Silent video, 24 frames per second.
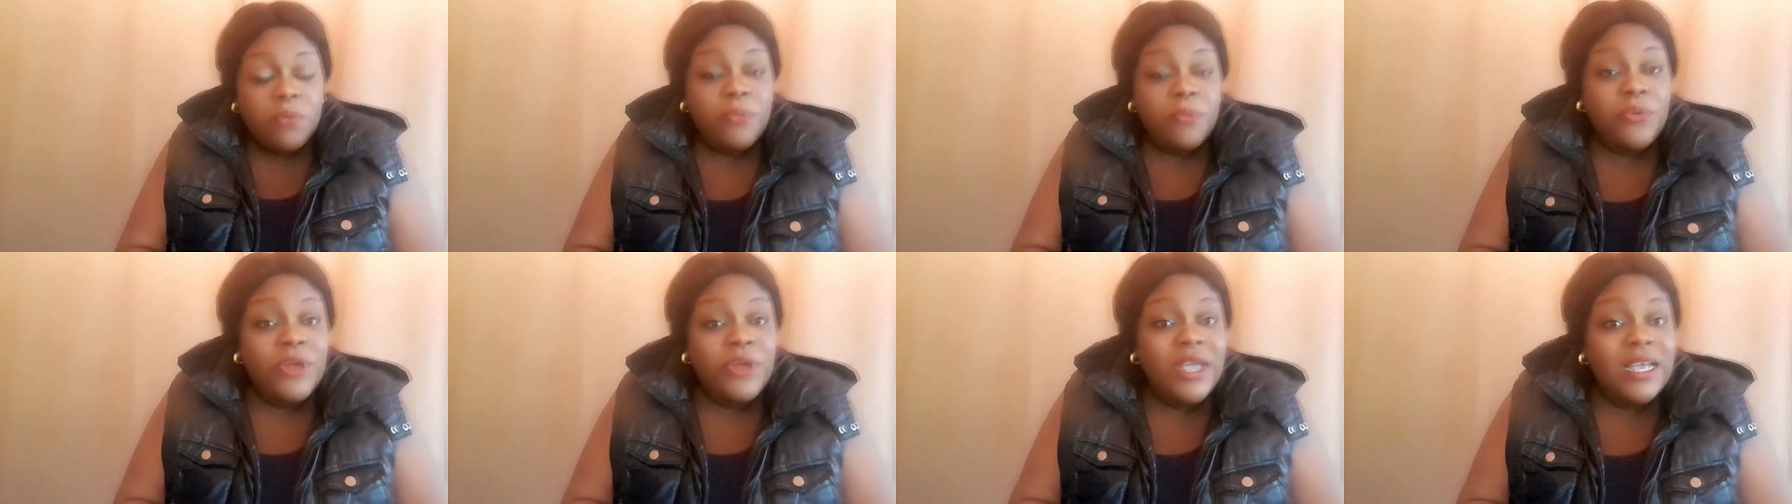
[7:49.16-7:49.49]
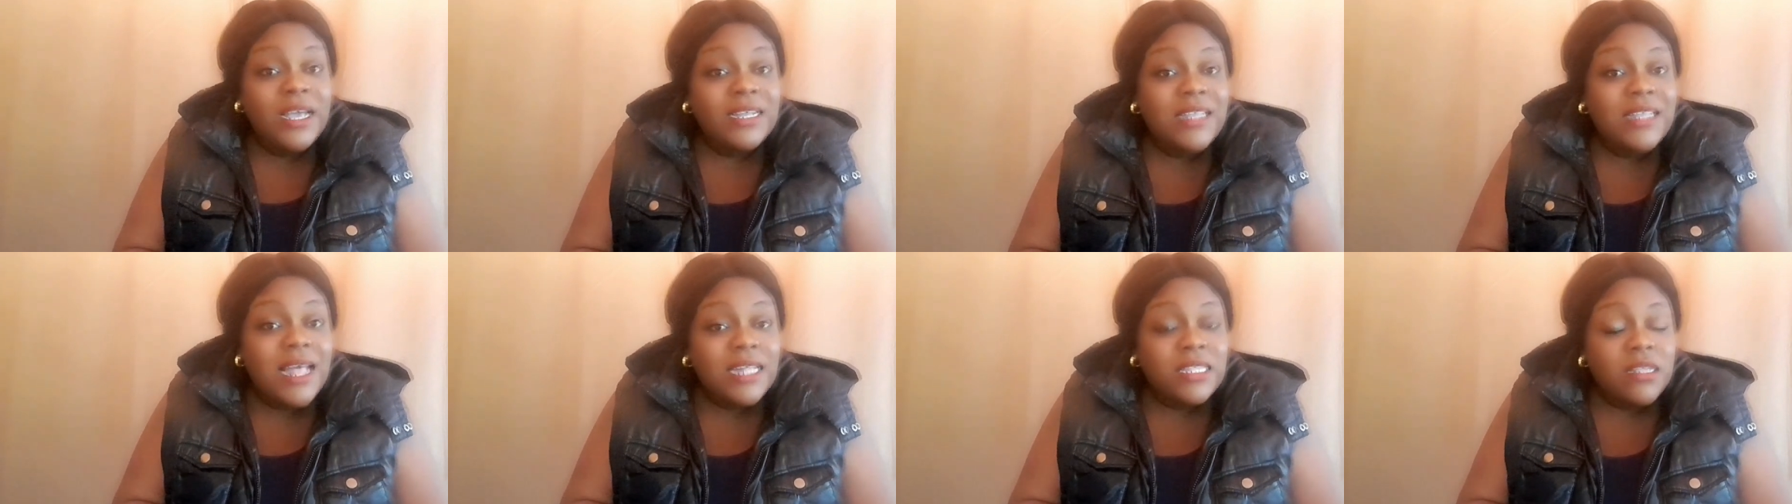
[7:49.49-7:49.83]

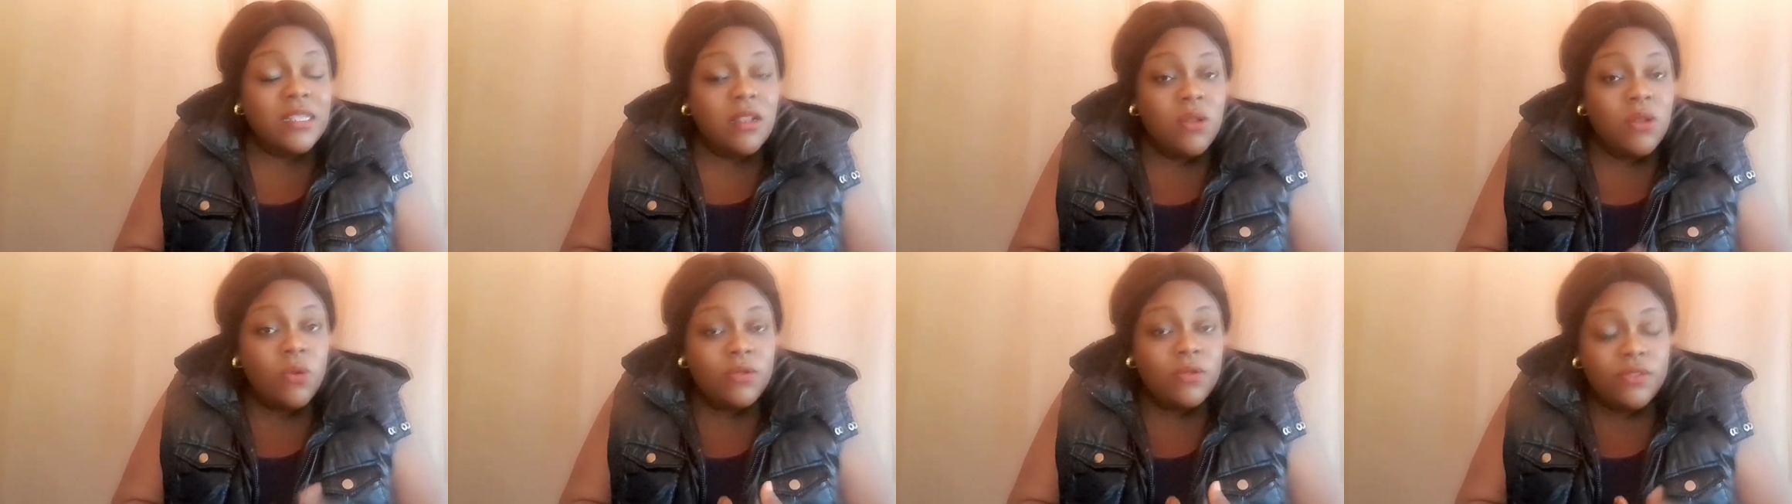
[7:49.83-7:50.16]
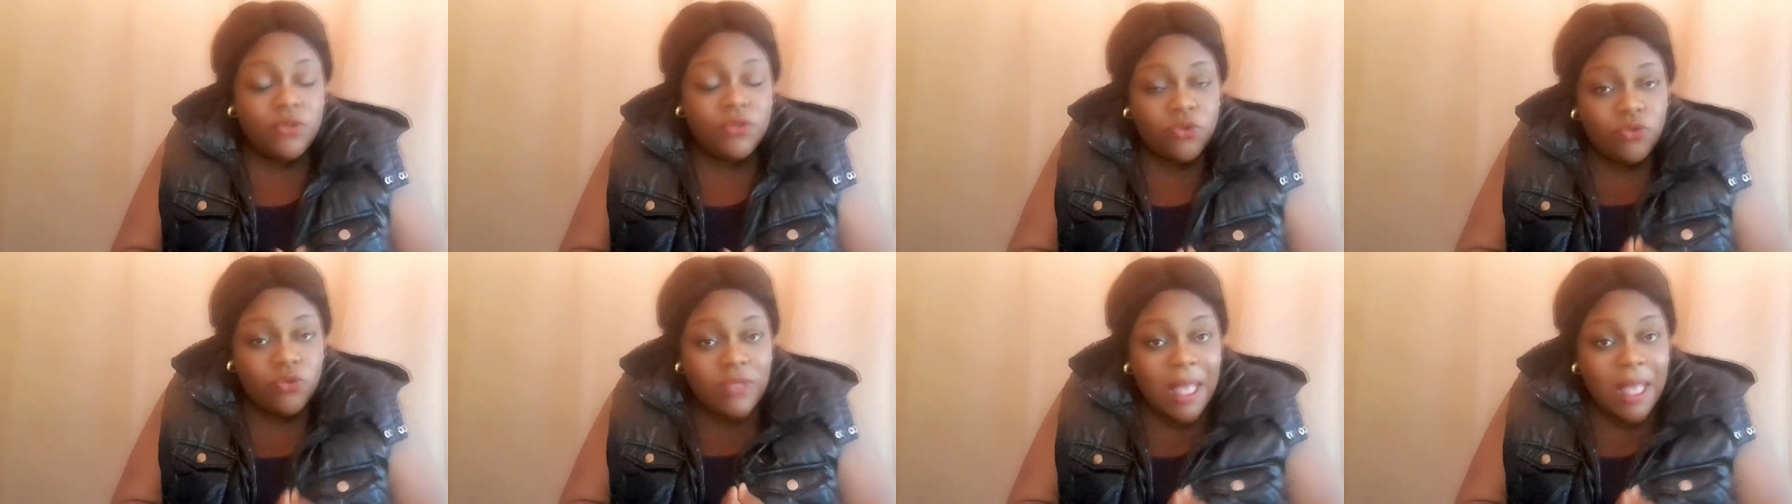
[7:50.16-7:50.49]
bring that
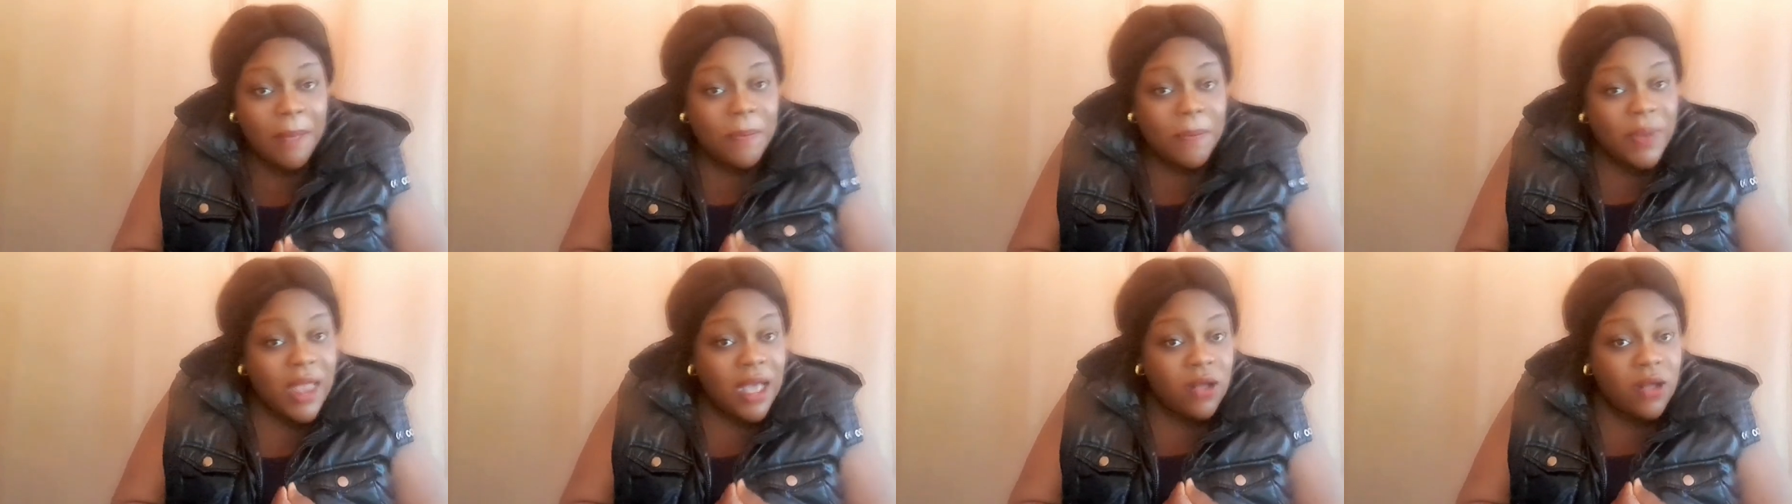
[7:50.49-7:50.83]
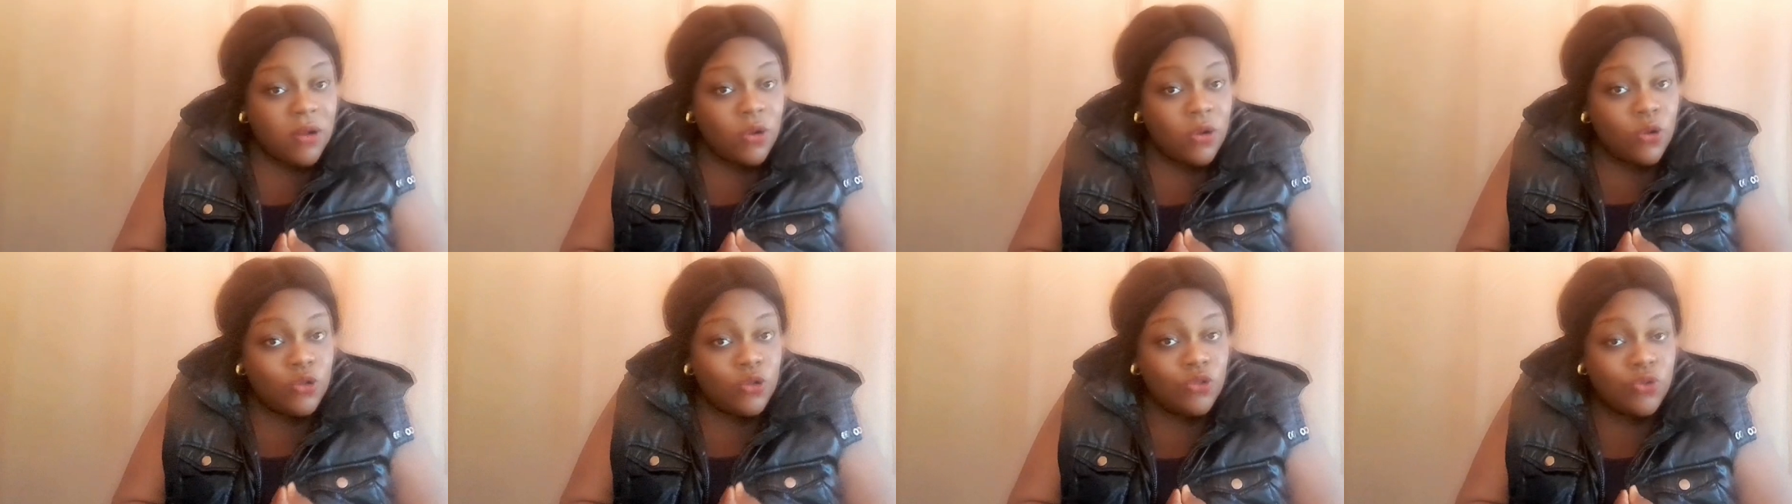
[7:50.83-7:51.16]
cloth, that black
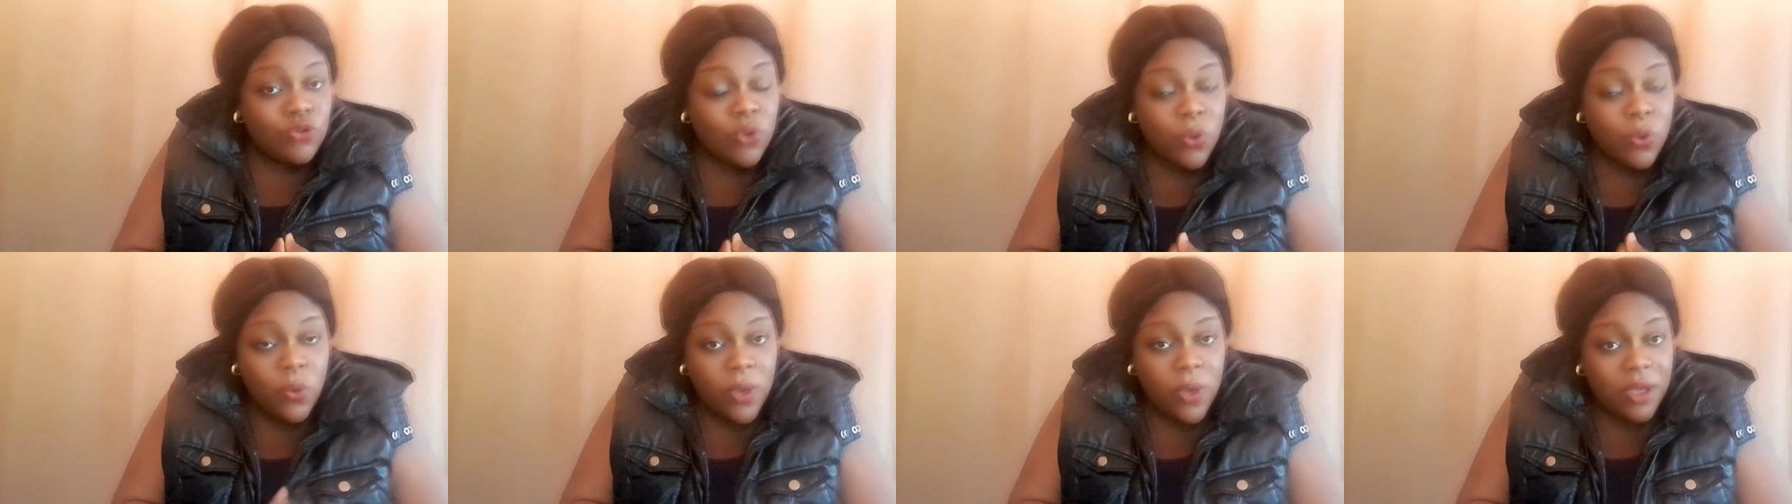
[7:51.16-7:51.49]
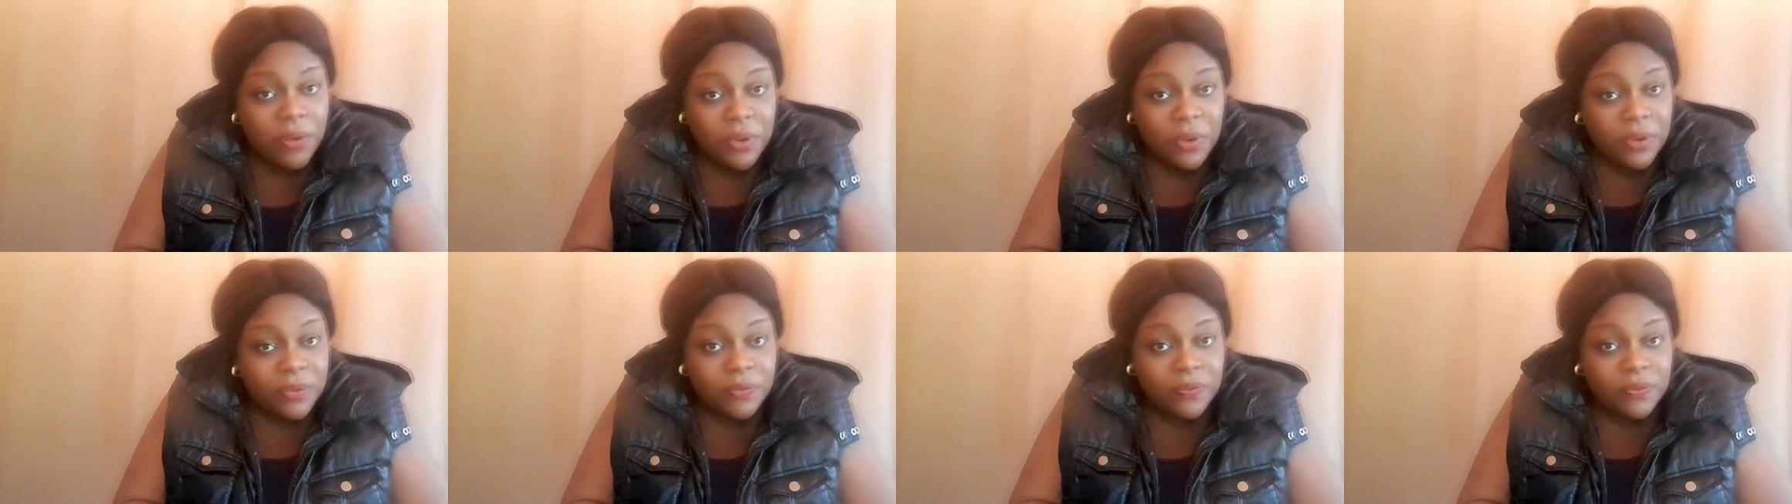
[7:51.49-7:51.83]
cloth you're
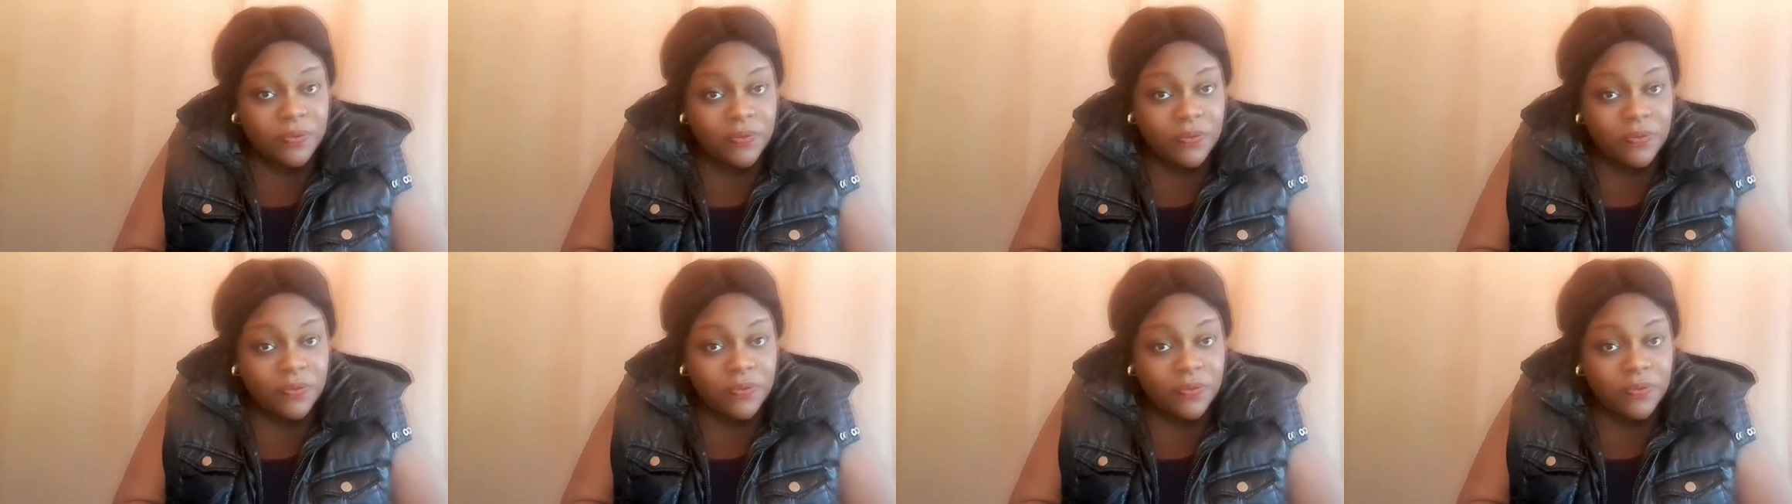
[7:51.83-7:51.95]
wearing,